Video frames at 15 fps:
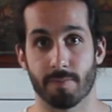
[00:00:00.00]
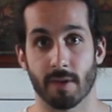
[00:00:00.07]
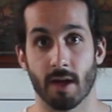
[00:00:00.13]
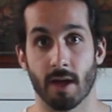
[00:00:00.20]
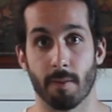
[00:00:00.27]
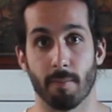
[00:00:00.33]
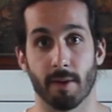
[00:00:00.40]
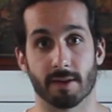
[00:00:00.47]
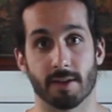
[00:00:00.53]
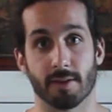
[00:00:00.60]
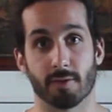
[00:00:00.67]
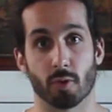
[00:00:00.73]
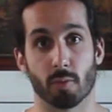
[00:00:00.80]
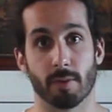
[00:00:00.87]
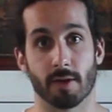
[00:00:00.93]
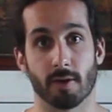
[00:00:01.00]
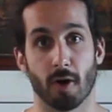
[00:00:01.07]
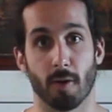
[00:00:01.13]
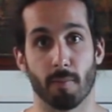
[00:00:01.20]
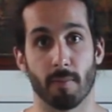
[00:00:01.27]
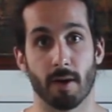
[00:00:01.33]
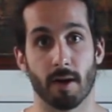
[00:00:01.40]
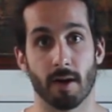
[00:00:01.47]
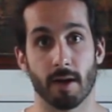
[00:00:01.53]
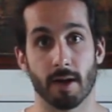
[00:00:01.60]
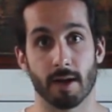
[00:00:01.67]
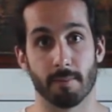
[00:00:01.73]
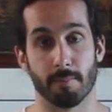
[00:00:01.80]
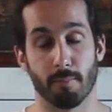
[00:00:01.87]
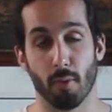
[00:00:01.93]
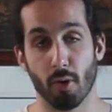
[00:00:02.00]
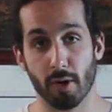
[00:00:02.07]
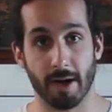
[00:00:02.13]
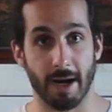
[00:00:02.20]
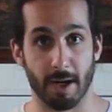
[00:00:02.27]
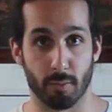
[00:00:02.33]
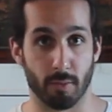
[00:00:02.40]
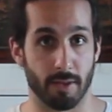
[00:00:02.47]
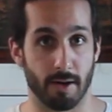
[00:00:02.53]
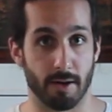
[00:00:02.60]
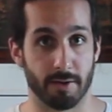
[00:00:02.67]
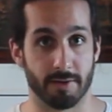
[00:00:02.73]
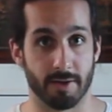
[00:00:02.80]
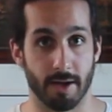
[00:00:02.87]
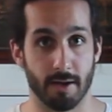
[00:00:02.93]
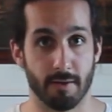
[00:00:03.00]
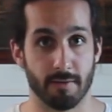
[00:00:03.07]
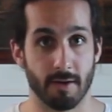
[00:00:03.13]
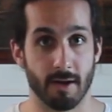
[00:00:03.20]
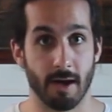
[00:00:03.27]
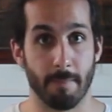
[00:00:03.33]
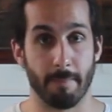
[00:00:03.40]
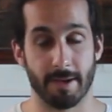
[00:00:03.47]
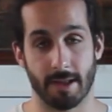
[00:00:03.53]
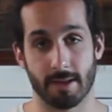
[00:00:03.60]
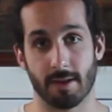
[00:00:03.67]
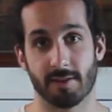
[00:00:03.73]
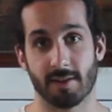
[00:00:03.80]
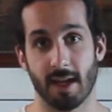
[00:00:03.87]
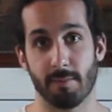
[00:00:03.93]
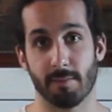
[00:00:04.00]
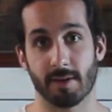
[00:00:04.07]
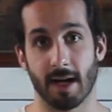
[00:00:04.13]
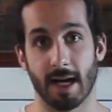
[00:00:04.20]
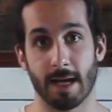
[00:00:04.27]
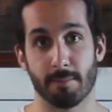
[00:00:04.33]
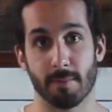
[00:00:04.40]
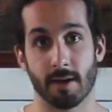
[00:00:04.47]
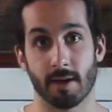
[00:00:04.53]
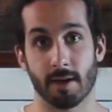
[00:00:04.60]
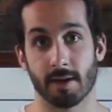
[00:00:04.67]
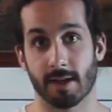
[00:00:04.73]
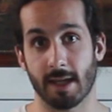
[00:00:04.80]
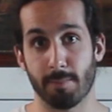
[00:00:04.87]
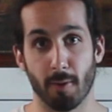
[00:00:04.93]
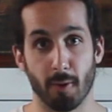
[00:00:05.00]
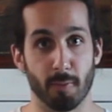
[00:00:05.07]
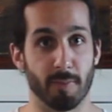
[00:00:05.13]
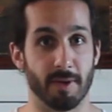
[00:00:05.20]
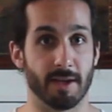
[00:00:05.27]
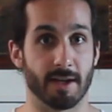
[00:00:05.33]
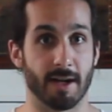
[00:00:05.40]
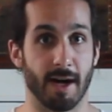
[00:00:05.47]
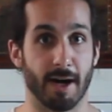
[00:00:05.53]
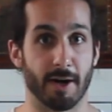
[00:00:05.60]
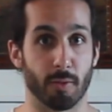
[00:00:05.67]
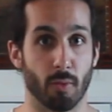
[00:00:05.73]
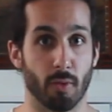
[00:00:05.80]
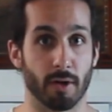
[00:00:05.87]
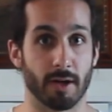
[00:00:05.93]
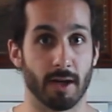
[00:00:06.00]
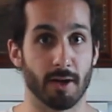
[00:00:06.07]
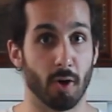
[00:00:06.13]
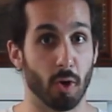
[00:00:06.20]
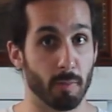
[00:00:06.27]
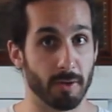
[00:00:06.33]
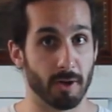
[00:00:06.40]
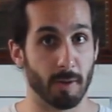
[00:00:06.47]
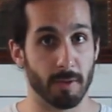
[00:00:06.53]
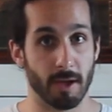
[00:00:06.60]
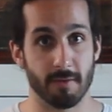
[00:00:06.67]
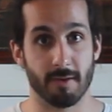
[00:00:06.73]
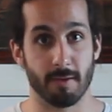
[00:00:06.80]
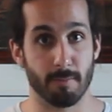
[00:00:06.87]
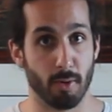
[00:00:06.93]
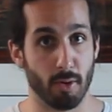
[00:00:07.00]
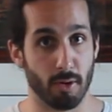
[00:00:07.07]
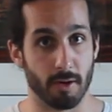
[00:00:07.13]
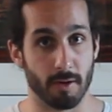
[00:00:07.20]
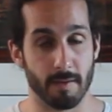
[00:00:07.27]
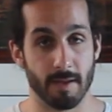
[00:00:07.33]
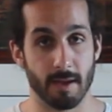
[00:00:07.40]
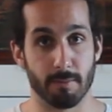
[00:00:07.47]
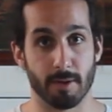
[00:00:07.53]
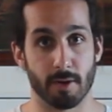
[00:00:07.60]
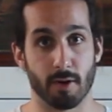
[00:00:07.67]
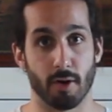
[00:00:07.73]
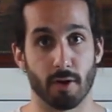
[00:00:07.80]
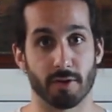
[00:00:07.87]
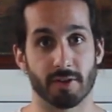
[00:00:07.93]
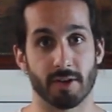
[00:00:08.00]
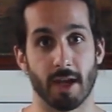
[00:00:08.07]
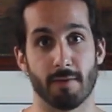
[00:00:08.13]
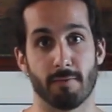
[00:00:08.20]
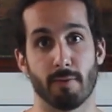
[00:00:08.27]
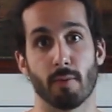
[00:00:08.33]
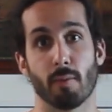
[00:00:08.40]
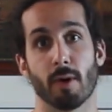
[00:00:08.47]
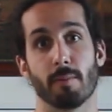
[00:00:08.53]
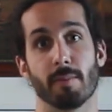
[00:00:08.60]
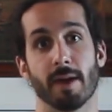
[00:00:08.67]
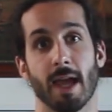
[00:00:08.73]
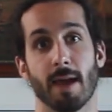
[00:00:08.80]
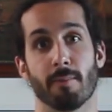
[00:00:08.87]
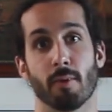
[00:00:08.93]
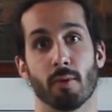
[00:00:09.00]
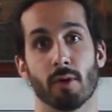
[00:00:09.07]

but is to become more kind with ourselves, but at the same time keep on being hardworking or become even more, because if we will be able